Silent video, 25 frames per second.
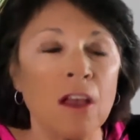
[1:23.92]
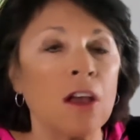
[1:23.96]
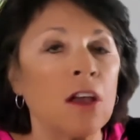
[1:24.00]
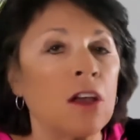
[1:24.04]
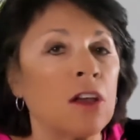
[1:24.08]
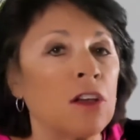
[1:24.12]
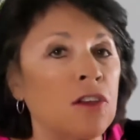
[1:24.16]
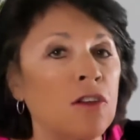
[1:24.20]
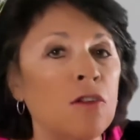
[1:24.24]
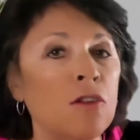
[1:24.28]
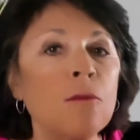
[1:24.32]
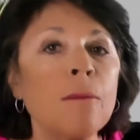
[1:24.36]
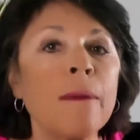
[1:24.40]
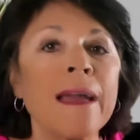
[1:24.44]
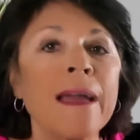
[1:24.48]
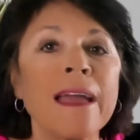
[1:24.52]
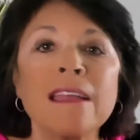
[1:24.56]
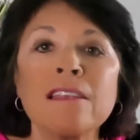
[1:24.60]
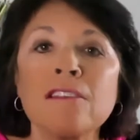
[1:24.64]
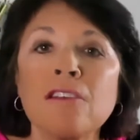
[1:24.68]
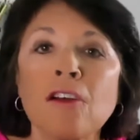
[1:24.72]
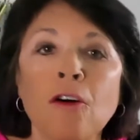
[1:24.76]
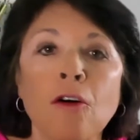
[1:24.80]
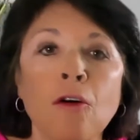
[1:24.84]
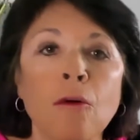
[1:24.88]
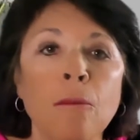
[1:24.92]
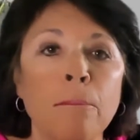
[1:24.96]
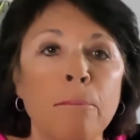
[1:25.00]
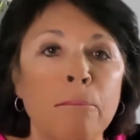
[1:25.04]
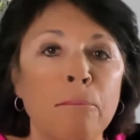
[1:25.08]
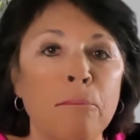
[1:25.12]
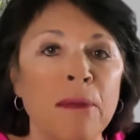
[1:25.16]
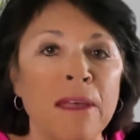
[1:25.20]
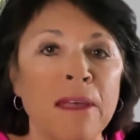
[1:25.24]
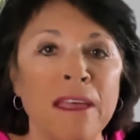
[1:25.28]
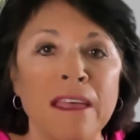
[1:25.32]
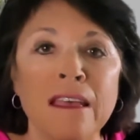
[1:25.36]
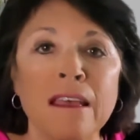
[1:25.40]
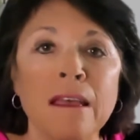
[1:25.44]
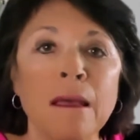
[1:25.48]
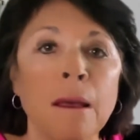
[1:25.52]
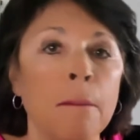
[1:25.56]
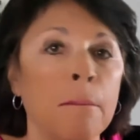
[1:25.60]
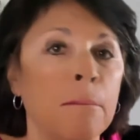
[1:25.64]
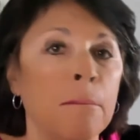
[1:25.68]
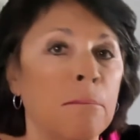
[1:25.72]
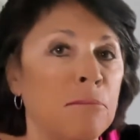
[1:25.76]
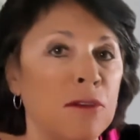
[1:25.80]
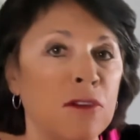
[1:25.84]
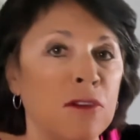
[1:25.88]
You may know big,
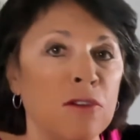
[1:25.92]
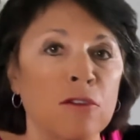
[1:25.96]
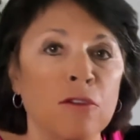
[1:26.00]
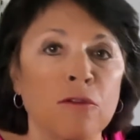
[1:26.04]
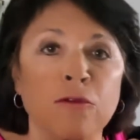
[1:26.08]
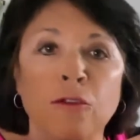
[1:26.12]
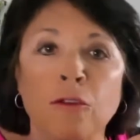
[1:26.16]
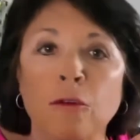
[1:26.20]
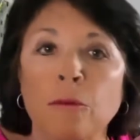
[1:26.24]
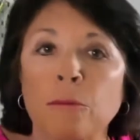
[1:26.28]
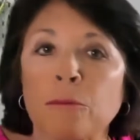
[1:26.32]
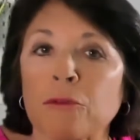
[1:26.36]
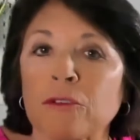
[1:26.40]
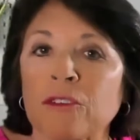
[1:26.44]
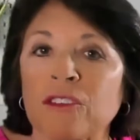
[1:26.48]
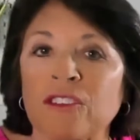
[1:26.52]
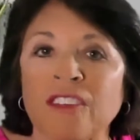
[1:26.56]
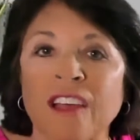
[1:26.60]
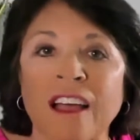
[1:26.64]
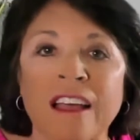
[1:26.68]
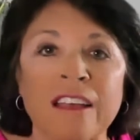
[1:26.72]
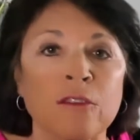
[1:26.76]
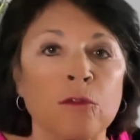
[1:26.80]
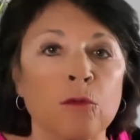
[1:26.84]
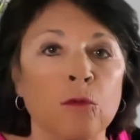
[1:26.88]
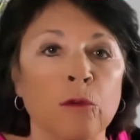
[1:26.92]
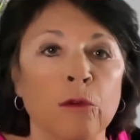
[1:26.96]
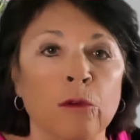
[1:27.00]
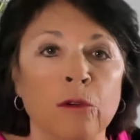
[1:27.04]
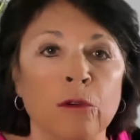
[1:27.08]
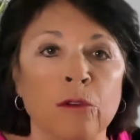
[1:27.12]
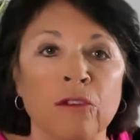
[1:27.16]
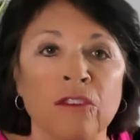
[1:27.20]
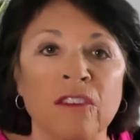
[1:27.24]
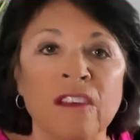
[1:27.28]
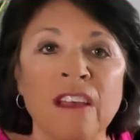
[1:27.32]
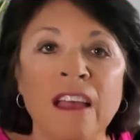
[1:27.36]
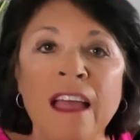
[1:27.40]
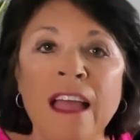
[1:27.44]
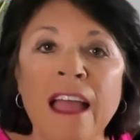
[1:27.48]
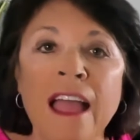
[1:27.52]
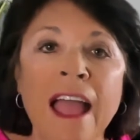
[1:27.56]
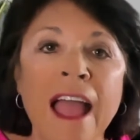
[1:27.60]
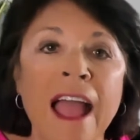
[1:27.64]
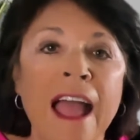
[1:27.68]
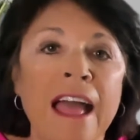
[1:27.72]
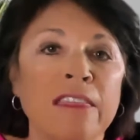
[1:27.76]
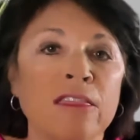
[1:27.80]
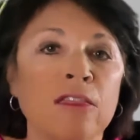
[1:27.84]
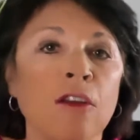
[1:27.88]
beautiful, precise words,
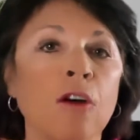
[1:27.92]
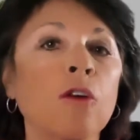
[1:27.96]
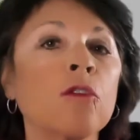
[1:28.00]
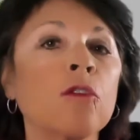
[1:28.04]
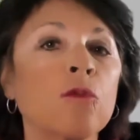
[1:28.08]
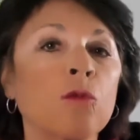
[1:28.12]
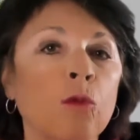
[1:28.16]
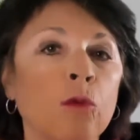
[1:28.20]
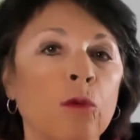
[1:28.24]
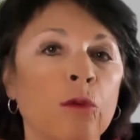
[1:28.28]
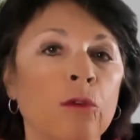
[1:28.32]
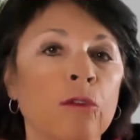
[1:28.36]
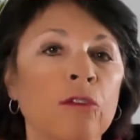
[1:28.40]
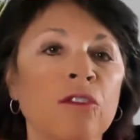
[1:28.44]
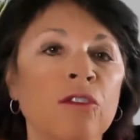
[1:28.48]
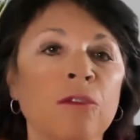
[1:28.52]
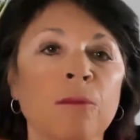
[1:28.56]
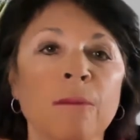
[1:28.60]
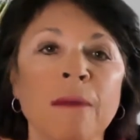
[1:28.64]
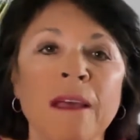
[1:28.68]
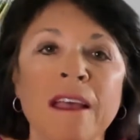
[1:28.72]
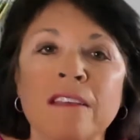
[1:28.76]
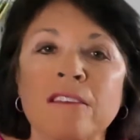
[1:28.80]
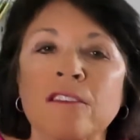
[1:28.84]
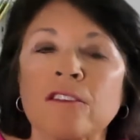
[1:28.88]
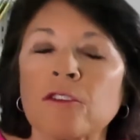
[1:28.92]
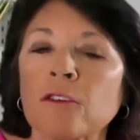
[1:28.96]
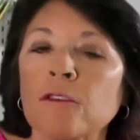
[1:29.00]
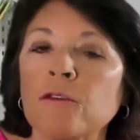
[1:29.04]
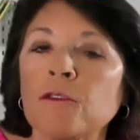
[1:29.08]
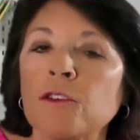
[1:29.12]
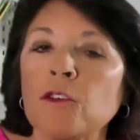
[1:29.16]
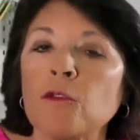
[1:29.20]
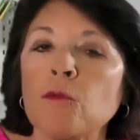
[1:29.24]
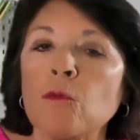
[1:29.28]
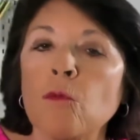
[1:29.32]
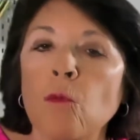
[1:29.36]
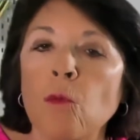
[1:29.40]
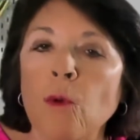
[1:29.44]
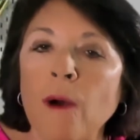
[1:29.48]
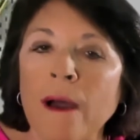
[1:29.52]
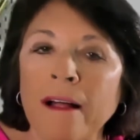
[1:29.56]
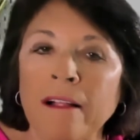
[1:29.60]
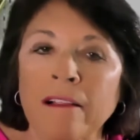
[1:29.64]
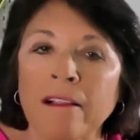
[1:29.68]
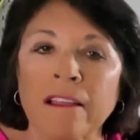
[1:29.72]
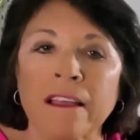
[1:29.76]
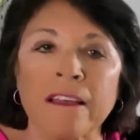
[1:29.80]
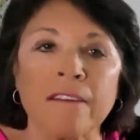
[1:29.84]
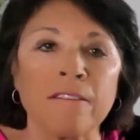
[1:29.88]
and those words may serve you
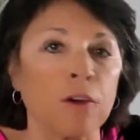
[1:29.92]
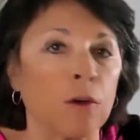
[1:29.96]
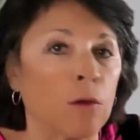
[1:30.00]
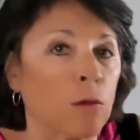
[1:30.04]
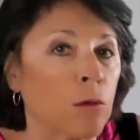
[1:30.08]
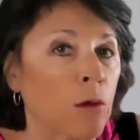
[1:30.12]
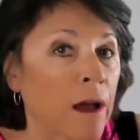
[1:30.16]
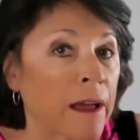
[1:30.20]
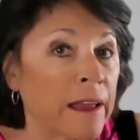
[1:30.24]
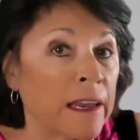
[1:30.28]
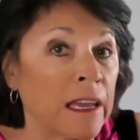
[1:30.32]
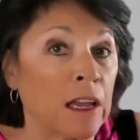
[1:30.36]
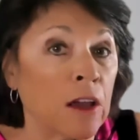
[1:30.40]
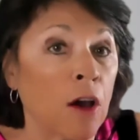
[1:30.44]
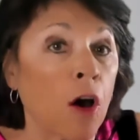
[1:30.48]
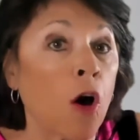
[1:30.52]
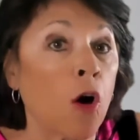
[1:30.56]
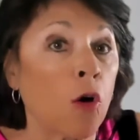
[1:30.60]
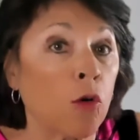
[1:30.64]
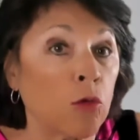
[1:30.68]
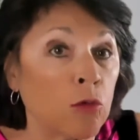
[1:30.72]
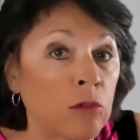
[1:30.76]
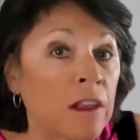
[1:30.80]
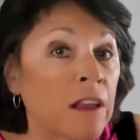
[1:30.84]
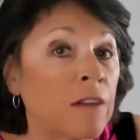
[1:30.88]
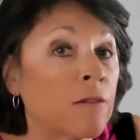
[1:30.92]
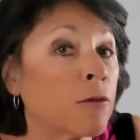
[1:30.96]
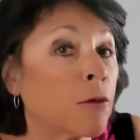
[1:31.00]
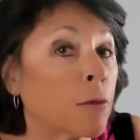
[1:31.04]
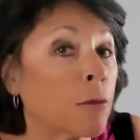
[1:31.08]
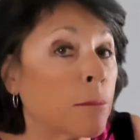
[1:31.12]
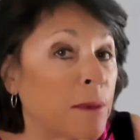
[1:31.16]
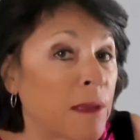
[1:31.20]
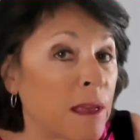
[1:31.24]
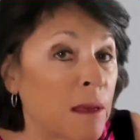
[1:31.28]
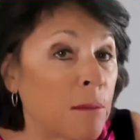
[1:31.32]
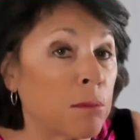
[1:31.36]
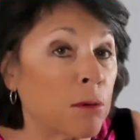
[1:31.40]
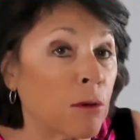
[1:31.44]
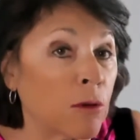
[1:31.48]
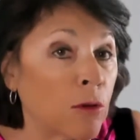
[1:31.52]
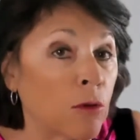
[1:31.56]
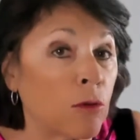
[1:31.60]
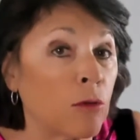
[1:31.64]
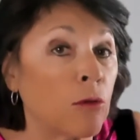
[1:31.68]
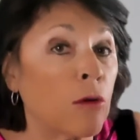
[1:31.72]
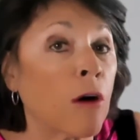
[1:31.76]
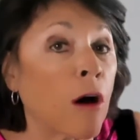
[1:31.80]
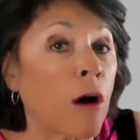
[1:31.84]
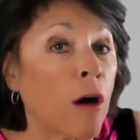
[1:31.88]
well if you're writing only for people
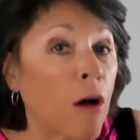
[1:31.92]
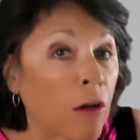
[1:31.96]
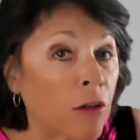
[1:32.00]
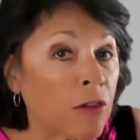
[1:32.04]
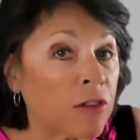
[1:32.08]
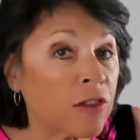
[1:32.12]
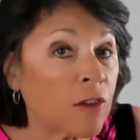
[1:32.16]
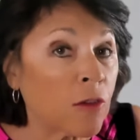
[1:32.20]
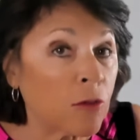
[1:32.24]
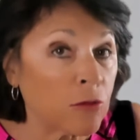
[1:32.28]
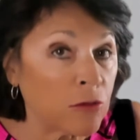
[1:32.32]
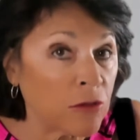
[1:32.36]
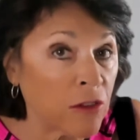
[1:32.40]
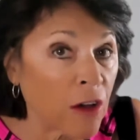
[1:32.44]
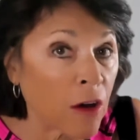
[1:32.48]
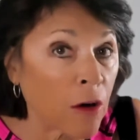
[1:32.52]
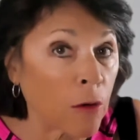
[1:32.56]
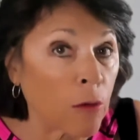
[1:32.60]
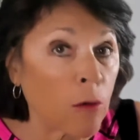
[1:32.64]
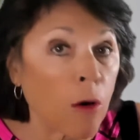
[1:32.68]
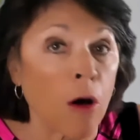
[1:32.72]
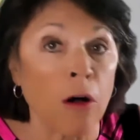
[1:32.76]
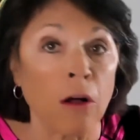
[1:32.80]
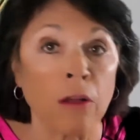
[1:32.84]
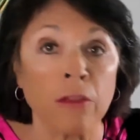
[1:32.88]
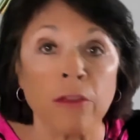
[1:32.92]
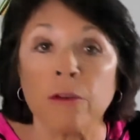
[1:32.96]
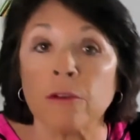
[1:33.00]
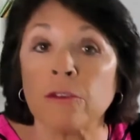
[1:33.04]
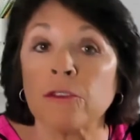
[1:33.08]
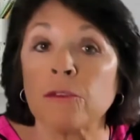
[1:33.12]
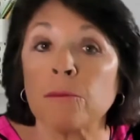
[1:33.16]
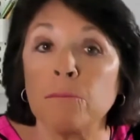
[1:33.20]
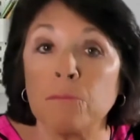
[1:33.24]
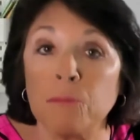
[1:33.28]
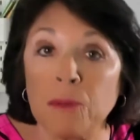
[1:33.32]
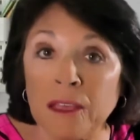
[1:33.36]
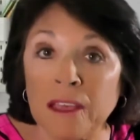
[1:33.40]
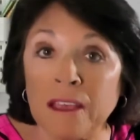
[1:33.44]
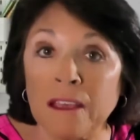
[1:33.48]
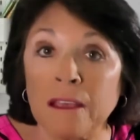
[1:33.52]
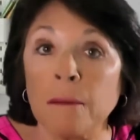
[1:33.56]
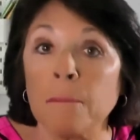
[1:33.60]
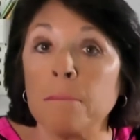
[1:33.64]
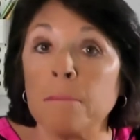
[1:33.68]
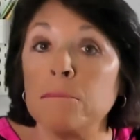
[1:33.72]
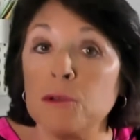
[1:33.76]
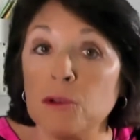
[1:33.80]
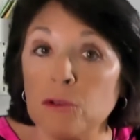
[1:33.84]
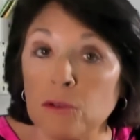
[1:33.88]
who also know all those big,
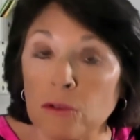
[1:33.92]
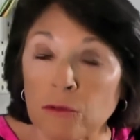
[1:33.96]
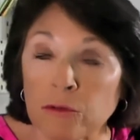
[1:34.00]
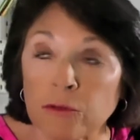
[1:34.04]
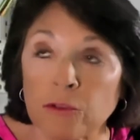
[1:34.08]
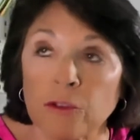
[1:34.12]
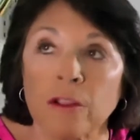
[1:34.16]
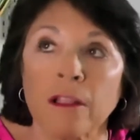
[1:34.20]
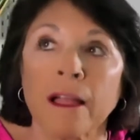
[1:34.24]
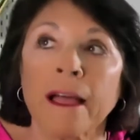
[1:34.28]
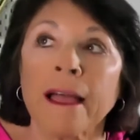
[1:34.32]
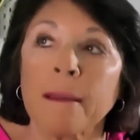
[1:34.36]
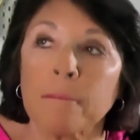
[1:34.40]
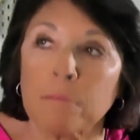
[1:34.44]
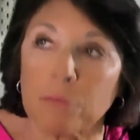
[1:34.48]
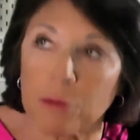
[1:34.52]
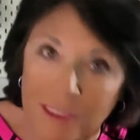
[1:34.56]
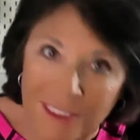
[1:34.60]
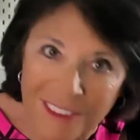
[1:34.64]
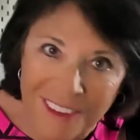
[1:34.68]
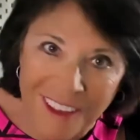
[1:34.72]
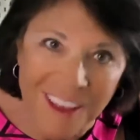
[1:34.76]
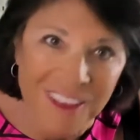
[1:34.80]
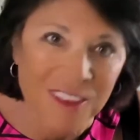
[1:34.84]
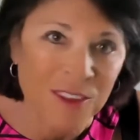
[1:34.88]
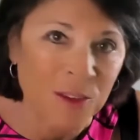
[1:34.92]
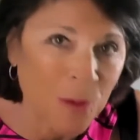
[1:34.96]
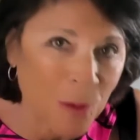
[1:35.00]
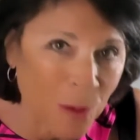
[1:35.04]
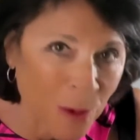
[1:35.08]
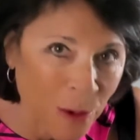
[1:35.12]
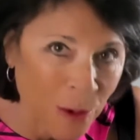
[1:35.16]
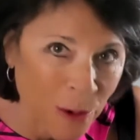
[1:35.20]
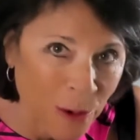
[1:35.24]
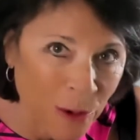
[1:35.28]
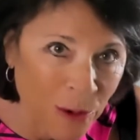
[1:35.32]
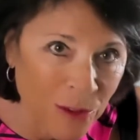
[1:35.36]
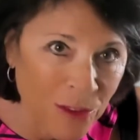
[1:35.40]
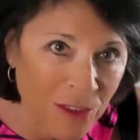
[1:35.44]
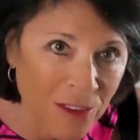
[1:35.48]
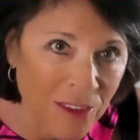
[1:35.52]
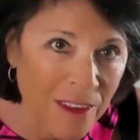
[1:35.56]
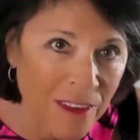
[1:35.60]
beautiful, and precise words.